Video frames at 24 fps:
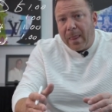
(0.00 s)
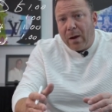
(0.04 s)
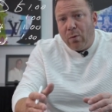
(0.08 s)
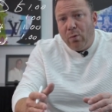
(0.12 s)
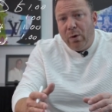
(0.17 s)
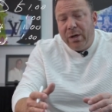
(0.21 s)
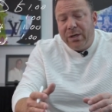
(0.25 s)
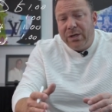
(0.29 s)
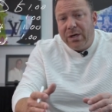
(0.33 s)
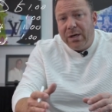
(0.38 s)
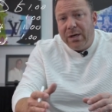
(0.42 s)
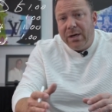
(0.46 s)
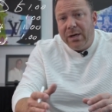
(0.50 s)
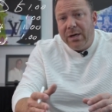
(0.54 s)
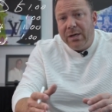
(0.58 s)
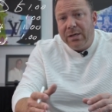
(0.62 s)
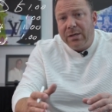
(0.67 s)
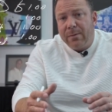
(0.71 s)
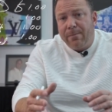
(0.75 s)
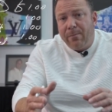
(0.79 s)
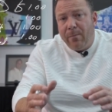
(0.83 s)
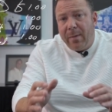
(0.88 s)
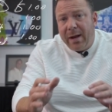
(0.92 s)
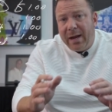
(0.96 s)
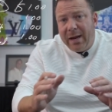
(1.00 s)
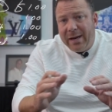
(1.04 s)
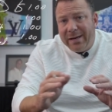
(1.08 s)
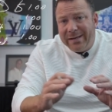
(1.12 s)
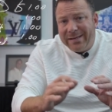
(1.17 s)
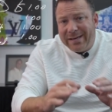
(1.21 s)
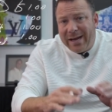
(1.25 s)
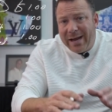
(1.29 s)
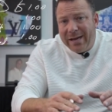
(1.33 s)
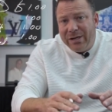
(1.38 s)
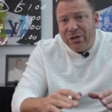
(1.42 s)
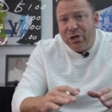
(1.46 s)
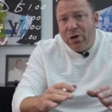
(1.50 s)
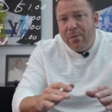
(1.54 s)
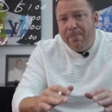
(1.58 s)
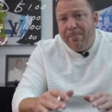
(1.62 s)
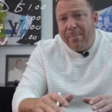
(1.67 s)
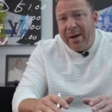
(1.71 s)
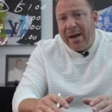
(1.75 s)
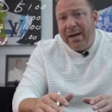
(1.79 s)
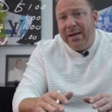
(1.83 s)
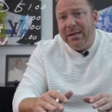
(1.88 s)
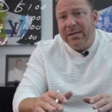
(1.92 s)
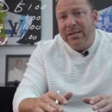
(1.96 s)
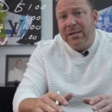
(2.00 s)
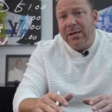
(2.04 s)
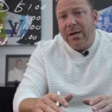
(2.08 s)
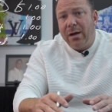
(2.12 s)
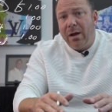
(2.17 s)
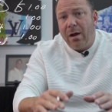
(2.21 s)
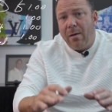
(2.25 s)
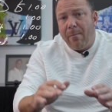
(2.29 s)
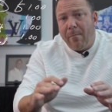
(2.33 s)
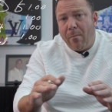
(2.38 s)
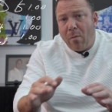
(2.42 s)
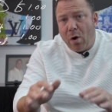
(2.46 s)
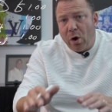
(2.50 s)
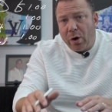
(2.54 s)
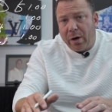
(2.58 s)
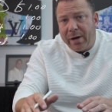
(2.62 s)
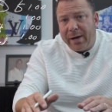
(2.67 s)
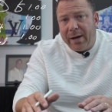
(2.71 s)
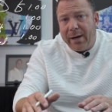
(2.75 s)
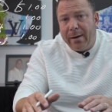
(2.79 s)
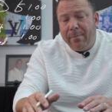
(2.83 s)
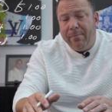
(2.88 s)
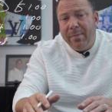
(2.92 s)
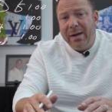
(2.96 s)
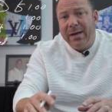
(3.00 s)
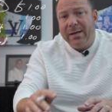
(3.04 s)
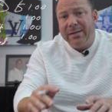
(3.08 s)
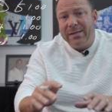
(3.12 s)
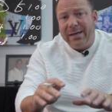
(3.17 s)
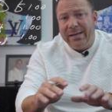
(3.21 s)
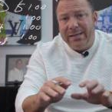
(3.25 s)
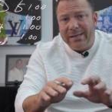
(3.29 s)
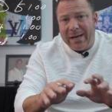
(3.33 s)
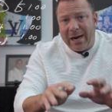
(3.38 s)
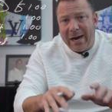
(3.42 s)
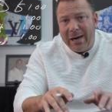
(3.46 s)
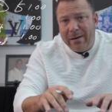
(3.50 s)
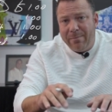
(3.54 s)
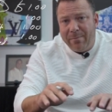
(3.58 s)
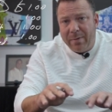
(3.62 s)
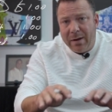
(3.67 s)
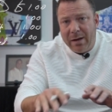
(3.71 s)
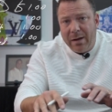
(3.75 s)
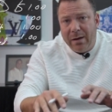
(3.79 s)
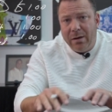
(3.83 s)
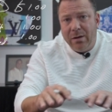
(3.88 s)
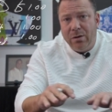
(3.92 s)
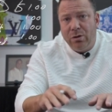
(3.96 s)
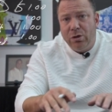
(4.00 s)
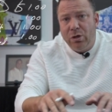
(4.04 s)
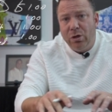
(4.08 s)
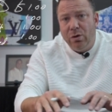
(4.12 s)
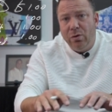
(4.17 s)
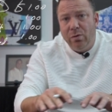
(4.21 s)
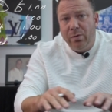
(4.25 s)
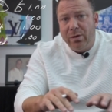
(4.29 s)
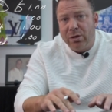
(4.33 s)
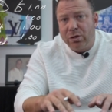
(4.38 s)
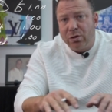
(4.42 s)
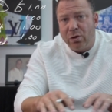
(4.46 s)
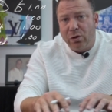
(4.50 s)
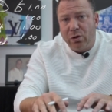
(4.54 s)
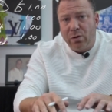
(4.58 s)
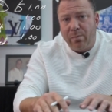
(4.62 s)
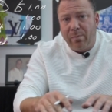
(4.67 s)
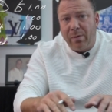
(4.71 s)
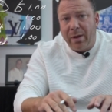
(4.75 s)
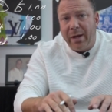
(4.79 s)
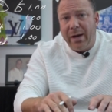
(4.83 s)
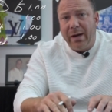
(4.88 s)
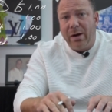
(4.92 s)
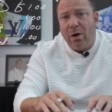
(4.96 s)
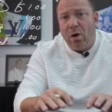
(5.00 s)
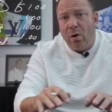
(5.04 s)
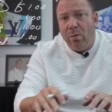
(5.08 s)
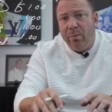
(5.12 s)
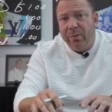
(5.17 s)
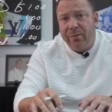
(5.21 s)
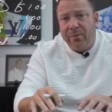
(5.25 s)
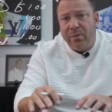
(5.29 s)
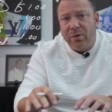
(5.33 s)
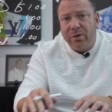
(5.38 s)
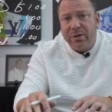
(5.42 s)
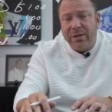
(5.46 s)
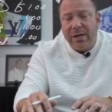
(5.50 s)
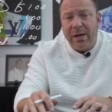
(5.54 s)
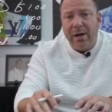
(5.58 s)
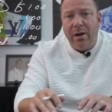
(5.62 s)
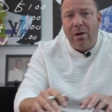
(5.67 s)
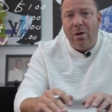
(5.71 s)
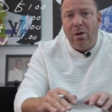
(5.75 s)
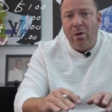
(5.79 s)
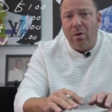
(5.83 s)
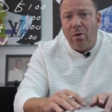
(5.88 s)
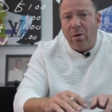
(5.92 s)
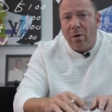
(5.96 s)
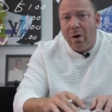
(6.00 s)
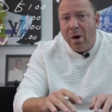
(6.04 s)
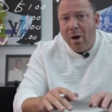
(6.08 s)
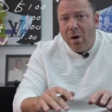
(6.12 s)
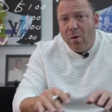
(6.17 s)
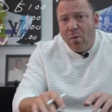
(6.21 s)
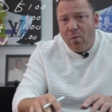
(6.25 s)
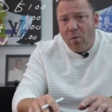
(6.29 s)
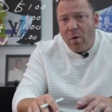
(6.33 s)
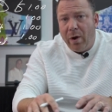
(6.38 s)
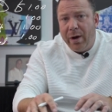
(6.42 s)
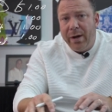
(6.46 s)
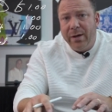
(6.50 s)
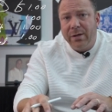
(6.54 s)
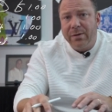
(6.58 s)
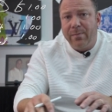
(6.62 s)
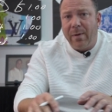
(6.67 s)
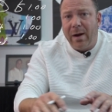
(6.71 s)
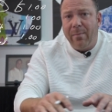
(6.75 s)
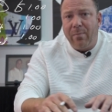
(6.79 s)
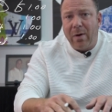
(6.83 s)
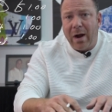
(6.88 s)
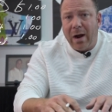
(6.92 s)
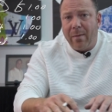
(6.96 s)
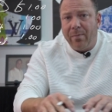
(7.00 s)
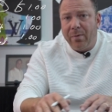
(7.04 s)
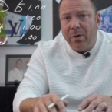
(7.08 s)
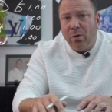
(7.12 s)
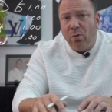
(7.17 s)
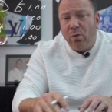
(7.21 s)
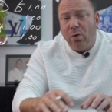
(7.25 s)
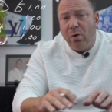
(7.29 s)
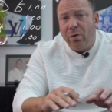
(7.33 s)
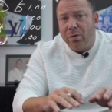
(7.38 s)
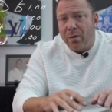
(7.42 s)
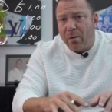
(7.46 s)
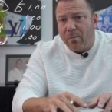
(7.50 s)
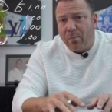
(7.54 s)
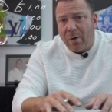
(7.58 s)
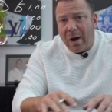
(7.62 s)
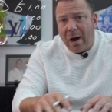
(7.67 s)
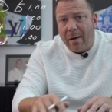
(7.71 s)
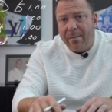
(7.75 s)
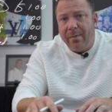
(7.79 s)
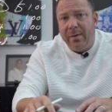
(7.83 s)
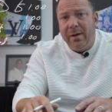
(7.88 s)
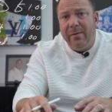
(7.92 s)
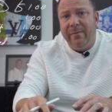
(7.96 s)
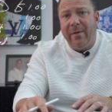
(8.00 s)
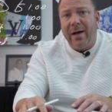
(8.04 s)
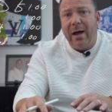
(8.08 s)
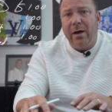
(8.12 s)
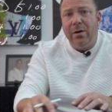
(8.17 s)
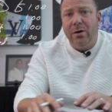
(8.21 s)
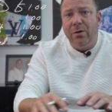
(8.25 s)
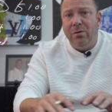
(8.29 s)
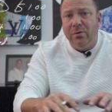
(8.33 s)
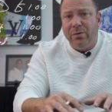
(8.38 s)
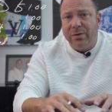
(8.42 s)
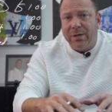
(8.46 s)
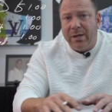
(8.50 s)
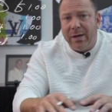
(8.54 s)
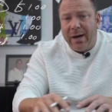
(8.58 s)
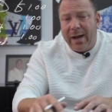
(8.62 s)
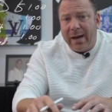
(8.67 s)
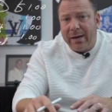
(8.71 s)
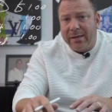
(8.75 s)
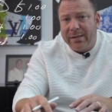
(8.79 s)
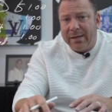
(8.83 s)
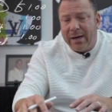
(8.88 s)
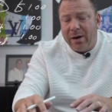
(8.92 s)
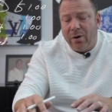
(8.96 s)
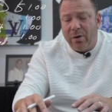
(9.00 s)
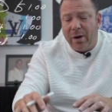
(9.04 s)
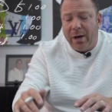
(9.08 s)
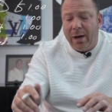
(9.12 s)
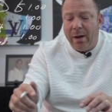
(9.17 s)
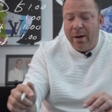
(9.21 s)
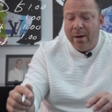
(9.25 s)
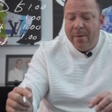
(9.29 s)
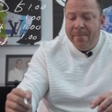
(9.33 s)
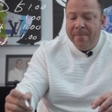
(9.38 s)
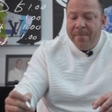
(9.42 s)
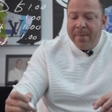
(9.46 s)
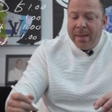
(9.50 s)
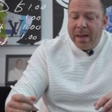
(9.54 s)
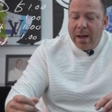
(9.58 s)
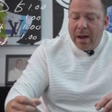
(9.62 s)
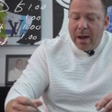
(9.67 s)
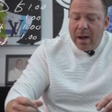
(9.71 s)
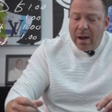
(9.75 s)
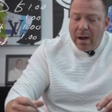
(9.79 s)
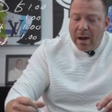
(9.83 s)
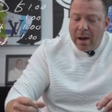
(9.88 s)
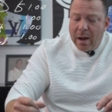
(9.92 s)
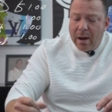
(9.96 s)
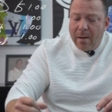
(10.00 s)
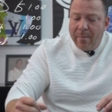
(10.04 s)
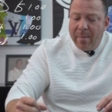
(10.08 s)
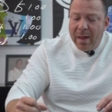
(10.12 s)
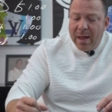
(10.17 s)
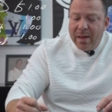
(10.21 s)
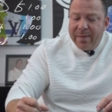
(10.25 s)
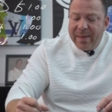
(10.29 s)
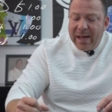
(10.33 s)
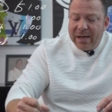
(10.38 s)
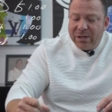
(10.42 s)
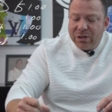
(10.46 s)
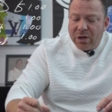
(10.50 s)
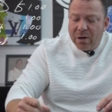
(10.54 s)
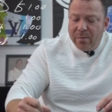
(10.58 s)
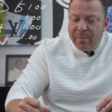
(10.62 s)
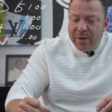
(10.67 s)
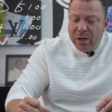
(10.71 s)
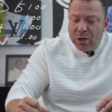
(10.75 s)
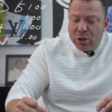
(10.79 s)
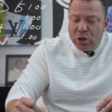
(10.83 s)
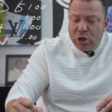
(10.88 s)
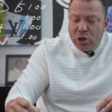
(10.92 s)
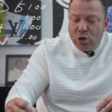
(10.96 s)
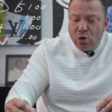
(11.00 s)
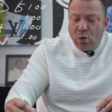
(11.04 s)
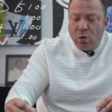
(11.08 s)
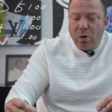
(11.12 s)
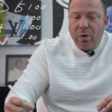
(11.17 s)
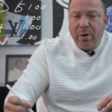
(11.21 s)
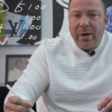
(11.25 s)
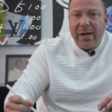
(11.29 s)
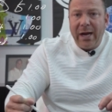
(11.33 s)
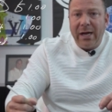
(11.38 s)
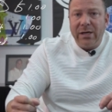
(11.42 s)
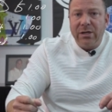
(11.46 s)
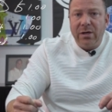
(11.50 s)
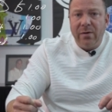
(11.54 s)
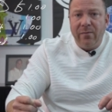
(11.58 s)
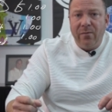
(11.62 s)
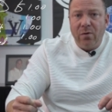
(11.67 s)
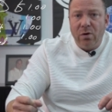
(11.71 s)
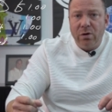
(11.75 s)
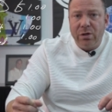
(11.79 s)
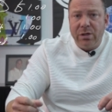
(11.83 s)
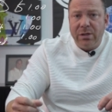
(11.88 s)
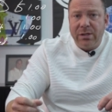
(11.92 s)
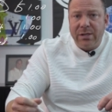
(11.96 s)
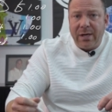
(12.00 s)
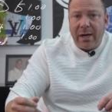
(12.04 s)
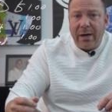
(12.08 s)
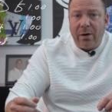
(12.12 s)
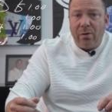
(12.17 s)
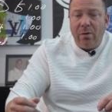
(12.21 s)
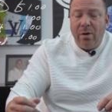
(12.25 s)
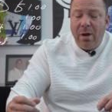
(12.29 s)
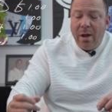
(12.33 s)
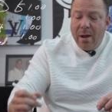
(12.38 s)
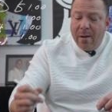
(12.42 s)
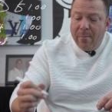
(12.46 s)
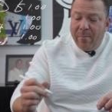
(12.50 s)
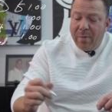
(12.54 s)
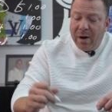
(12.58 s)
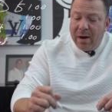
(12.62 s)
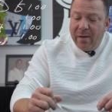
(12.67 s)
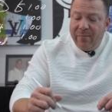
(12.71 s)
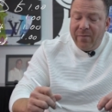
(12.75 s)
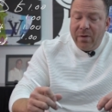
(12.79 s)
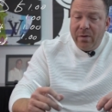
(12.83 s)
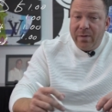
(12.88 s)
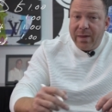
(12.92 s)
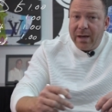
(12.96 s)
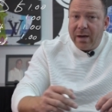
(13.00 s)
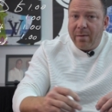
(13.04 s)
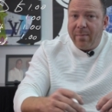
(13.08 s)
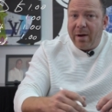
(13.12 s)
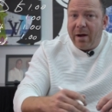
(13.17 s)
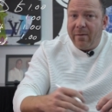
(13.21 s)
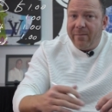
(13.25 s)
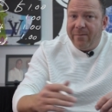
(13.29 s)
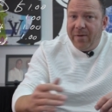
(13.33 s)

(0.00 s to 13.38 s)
which is intention-based marketing because they type into the search blank homes for sale or what is my property worth or property values in X area, that's going to be a shorter cash conversion cycle. But if you think about